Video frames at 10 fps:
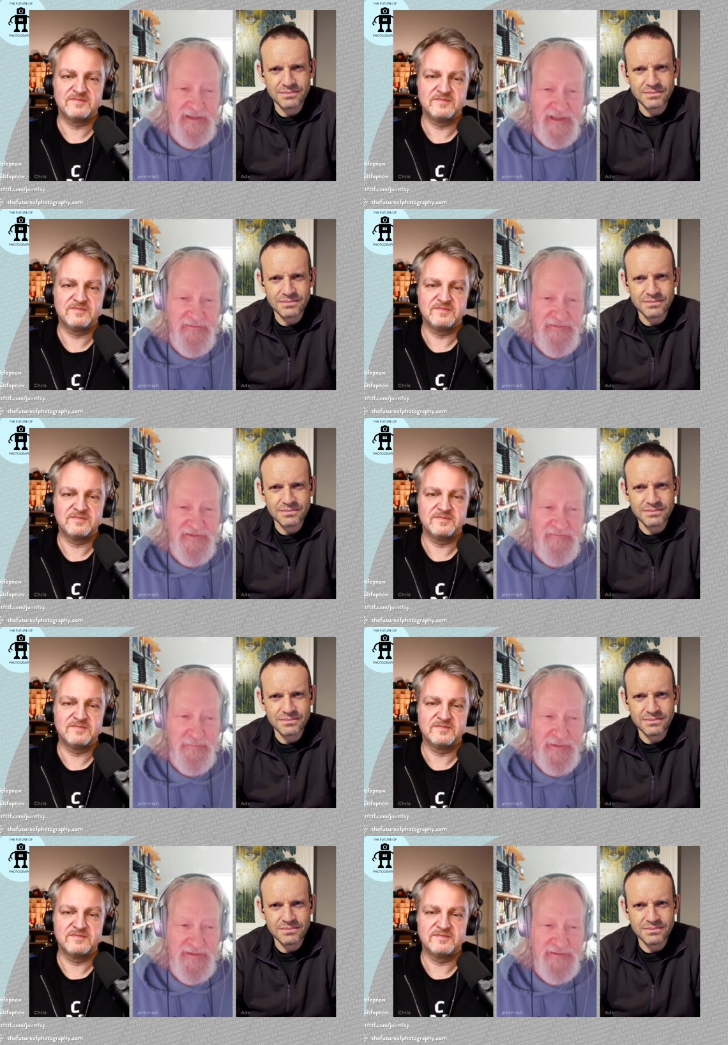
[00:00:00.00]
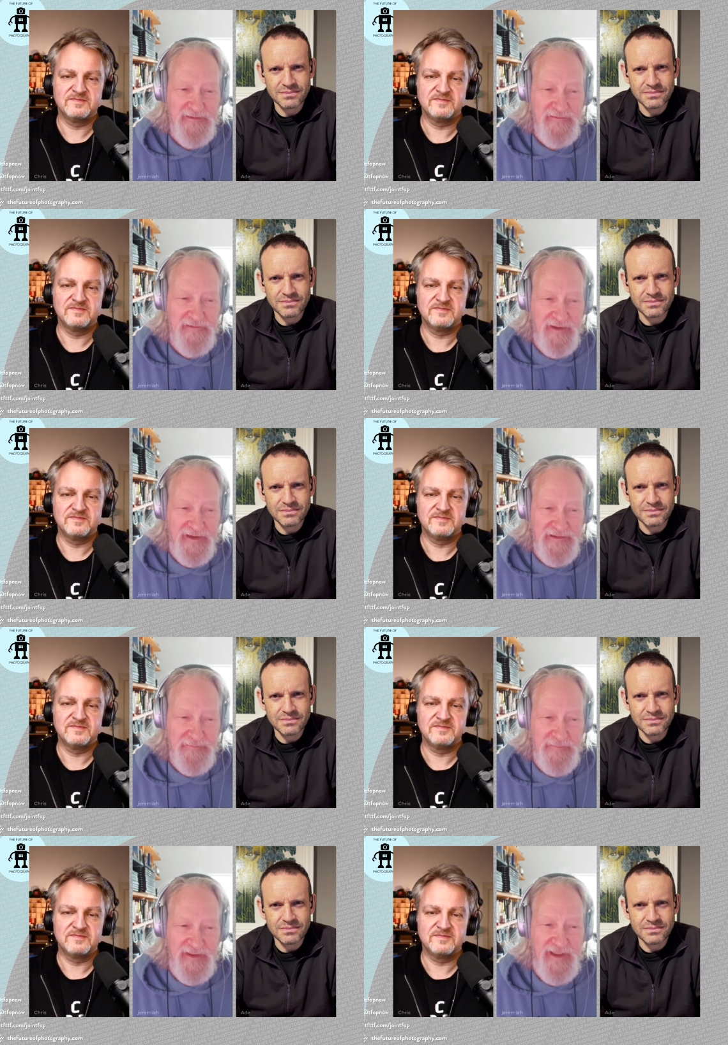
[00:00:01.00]
Speaker 1: lifes have been
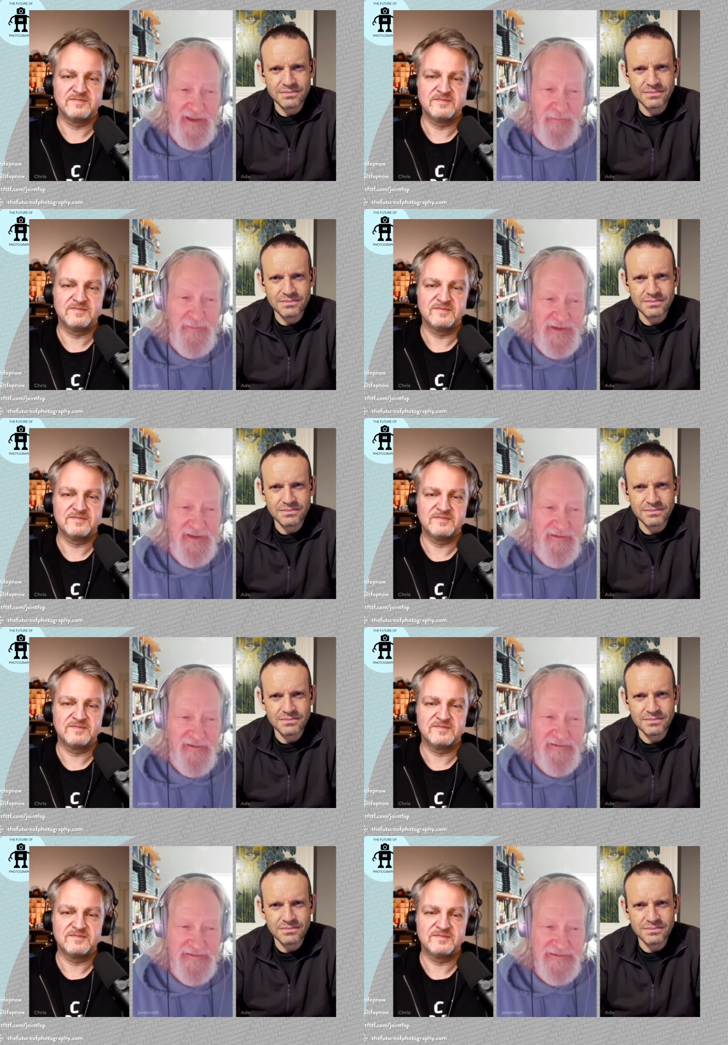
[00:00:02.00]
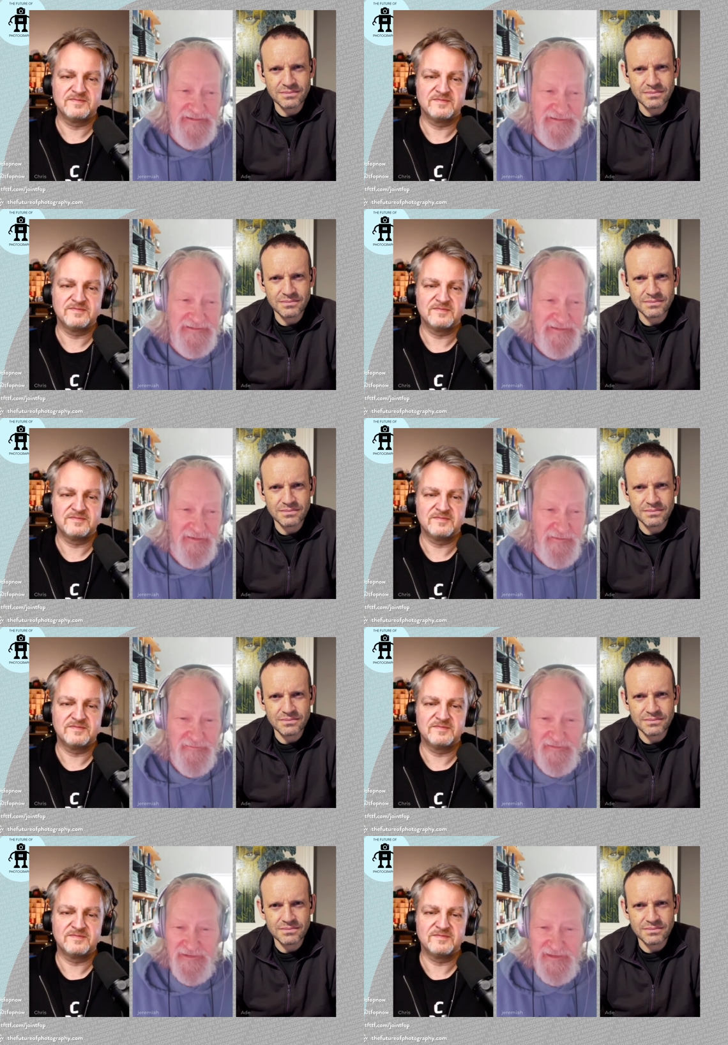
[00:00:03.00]
created by how many artists
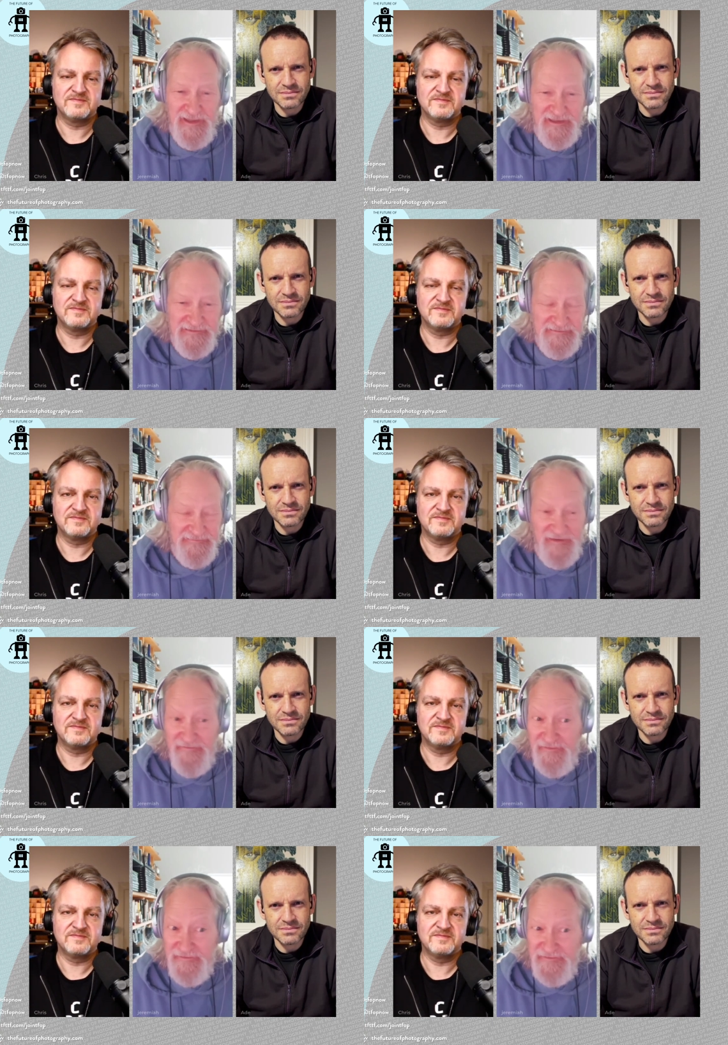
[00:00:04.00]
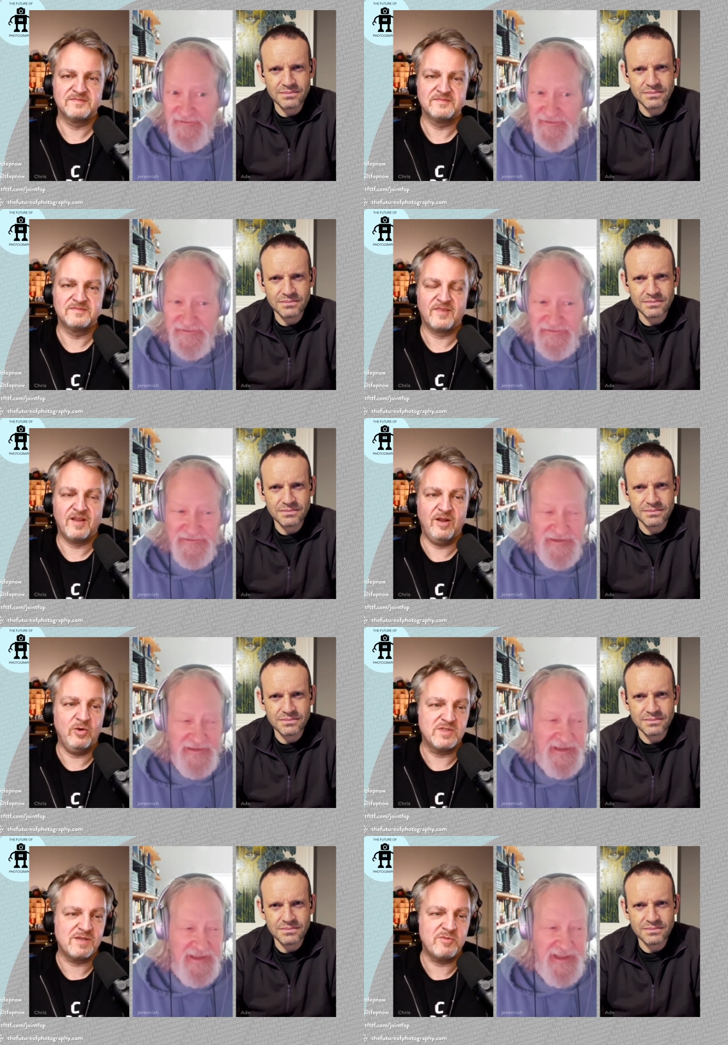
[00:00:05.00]
over the last 500 years.
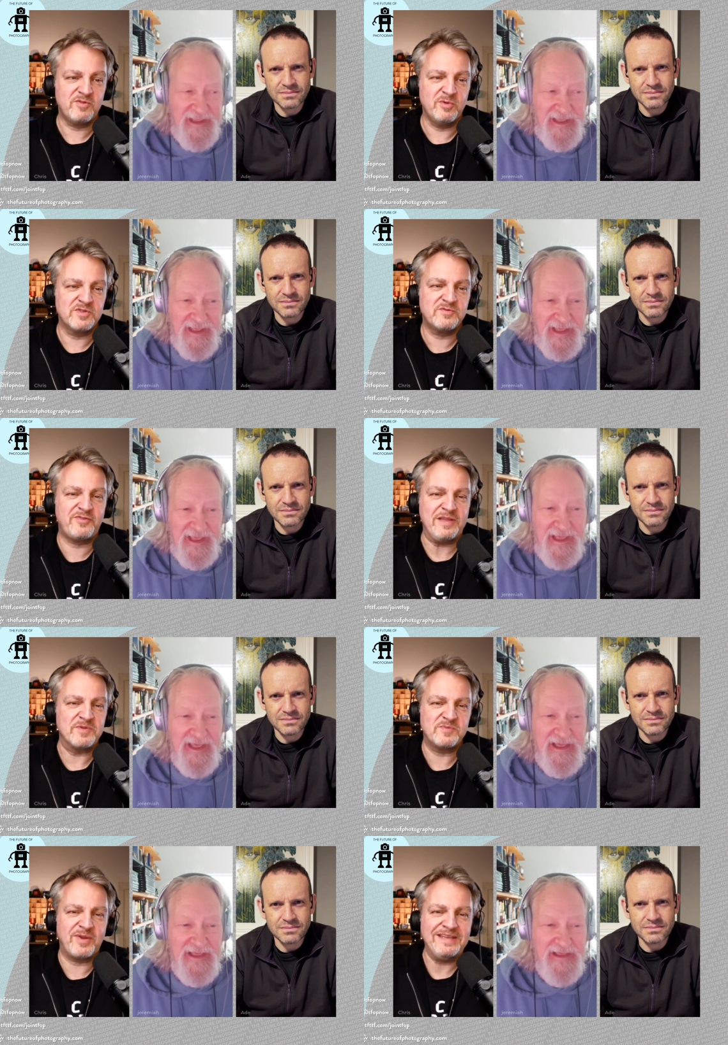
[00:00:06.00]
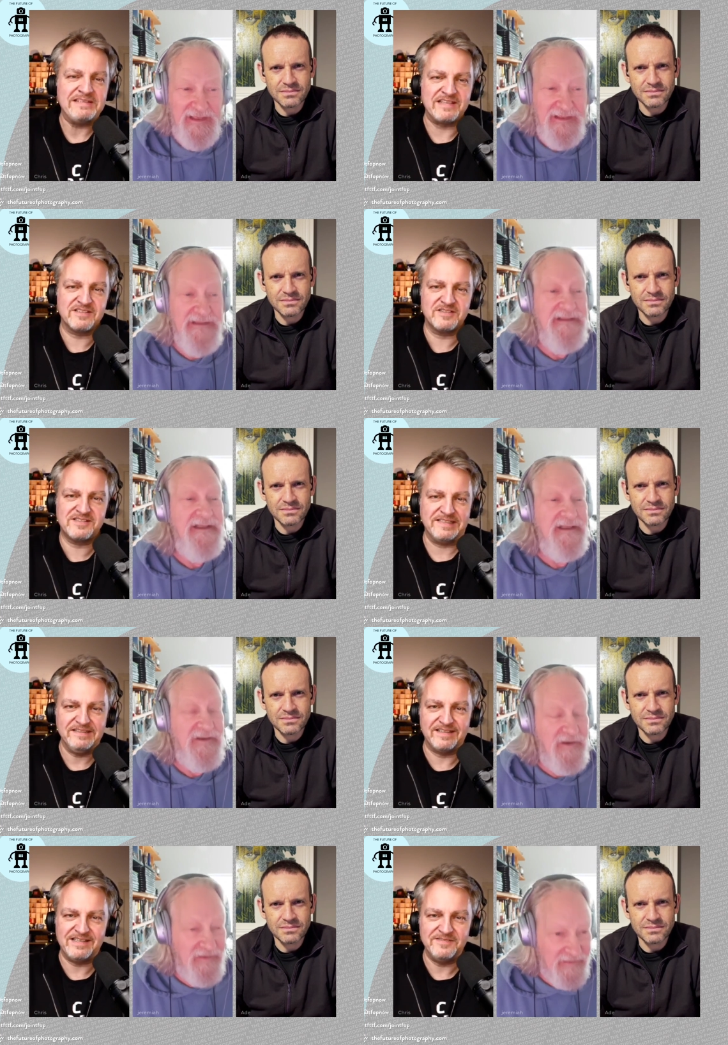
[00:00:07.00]
Speaker 2: Oh, some of the most famous paintings are
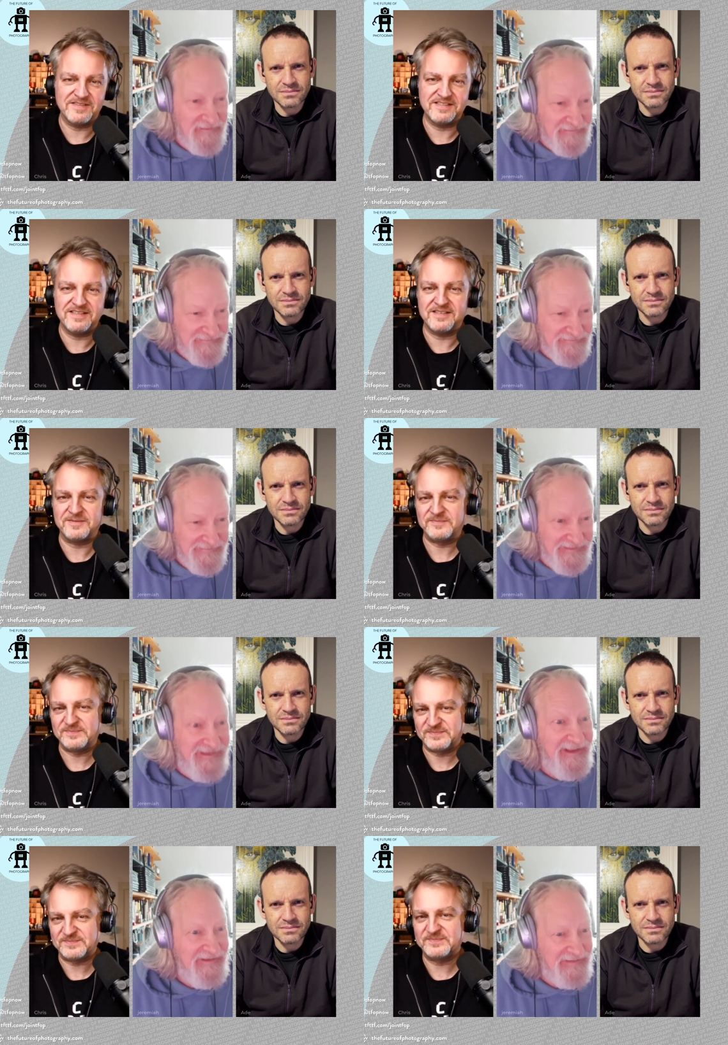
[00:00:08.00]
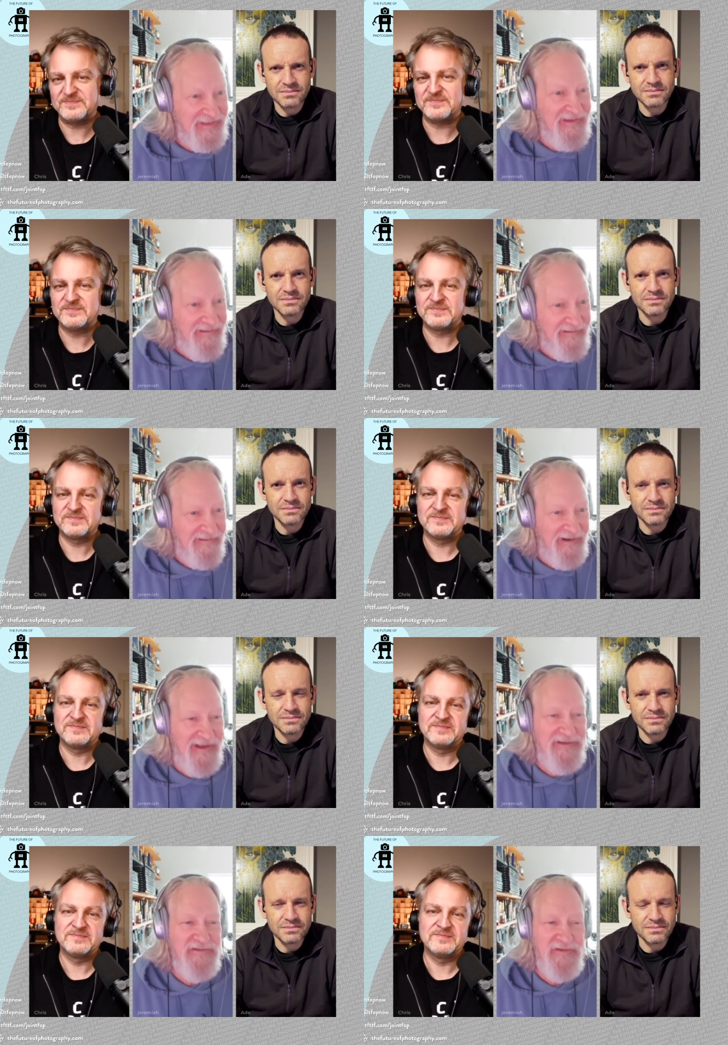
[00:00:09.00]
still lives,
Speaker 1: yeah. Yes, they are.
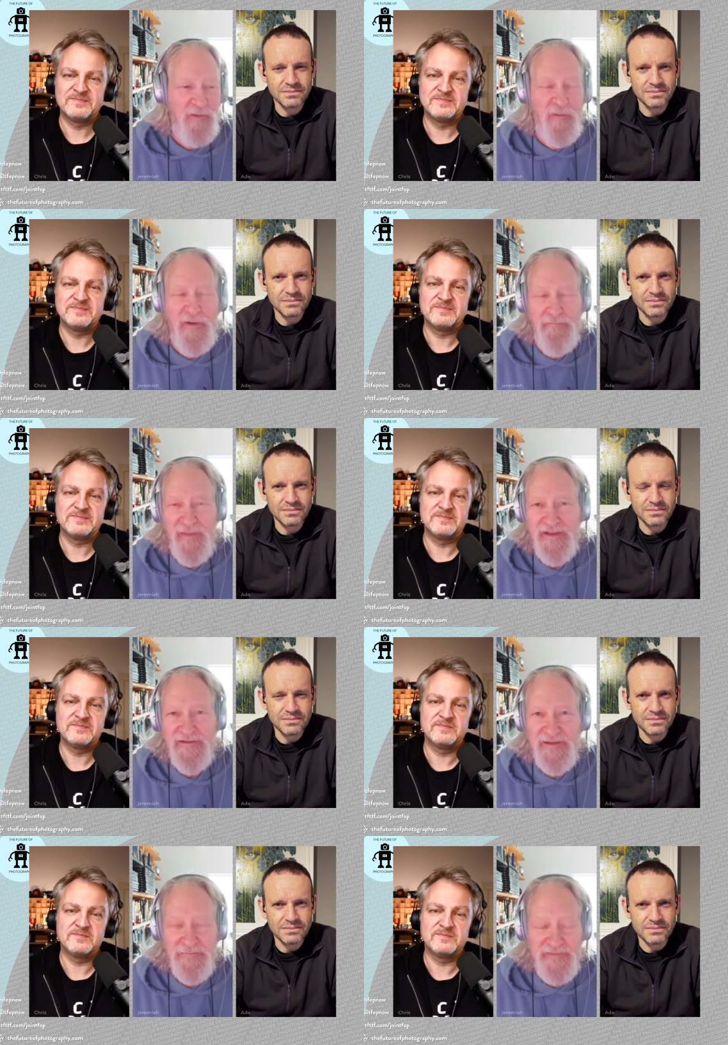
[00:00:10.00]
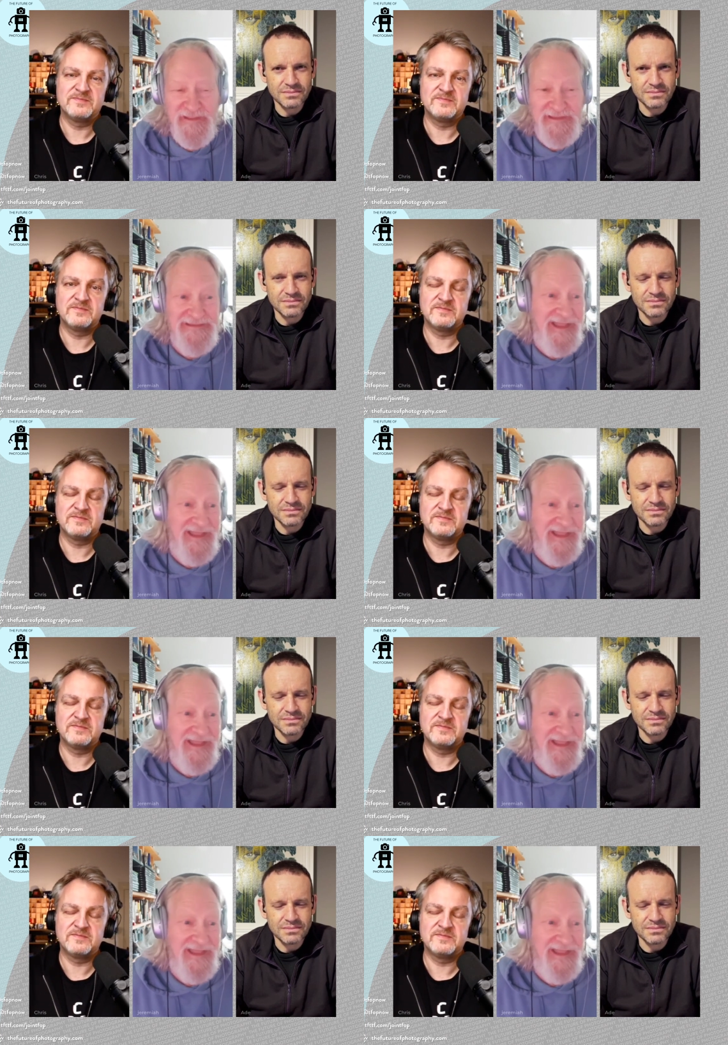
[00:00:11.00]
And so what makes something